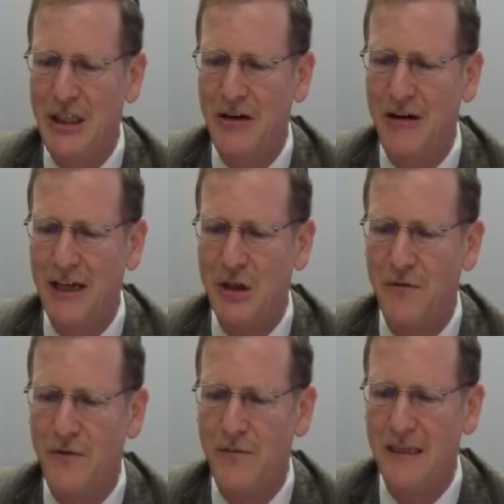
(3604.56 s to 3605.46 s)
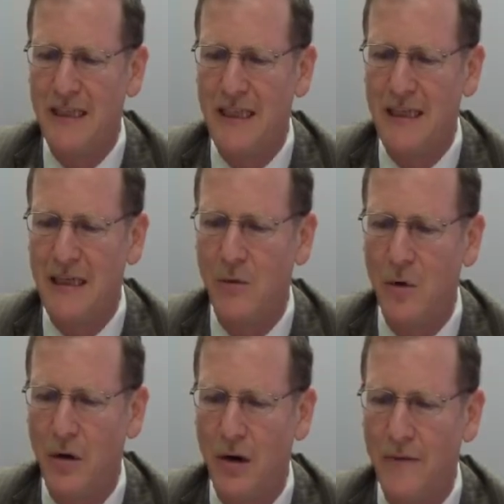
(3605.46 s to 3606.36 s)
direction from the city
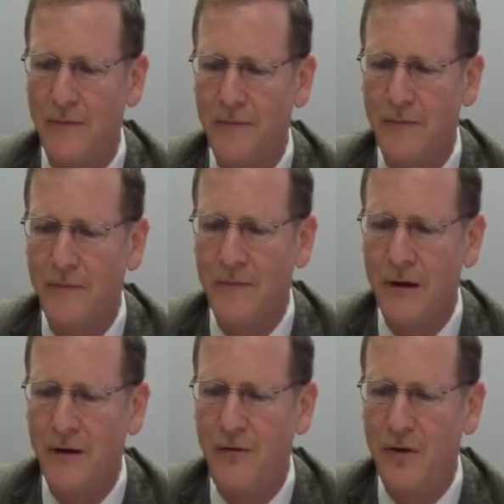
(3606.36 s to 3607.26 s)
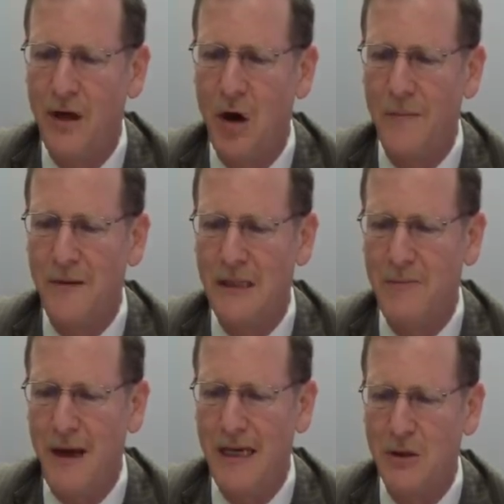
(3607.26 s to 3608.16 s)
wall for the open
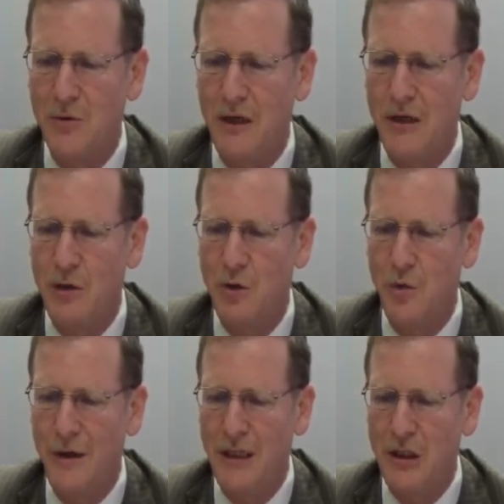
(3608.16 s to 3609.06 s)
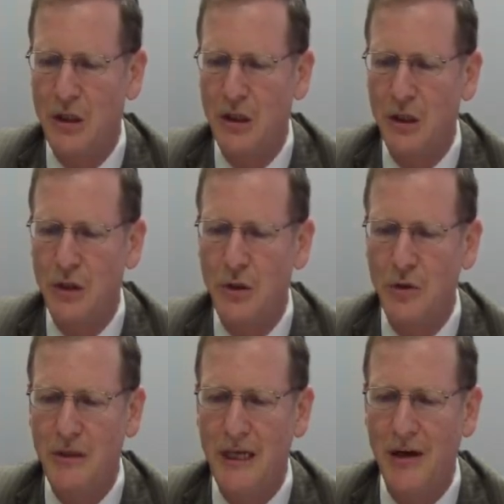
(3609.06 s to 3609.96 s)
space into which
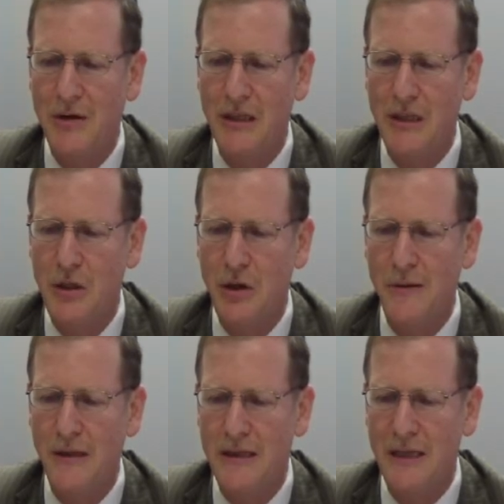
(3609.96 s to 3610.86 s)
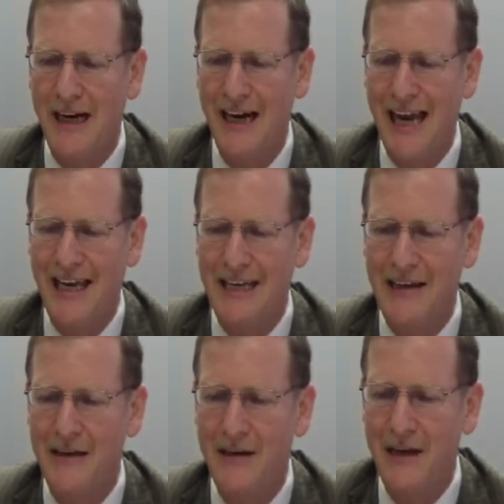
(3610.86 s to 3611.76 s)
2,000 cubits are
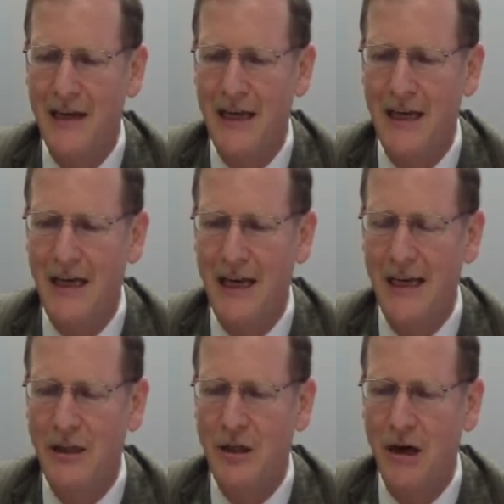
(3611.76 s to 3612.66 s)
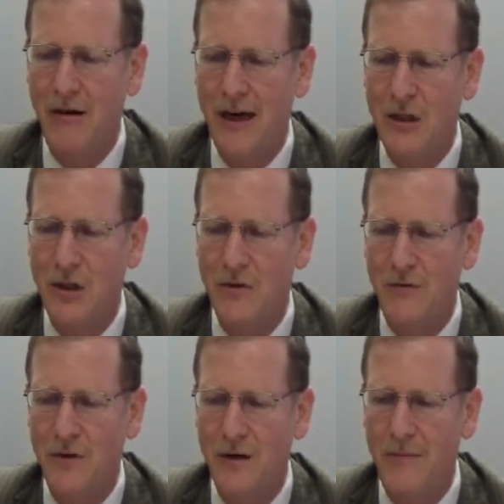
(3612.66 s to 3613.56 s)
added in each direction
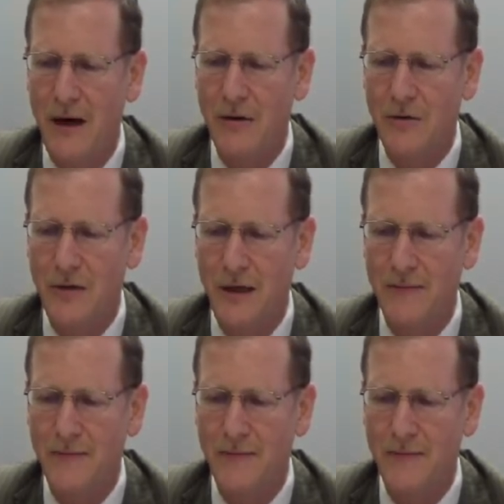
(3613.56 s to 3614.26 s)
for the boundary.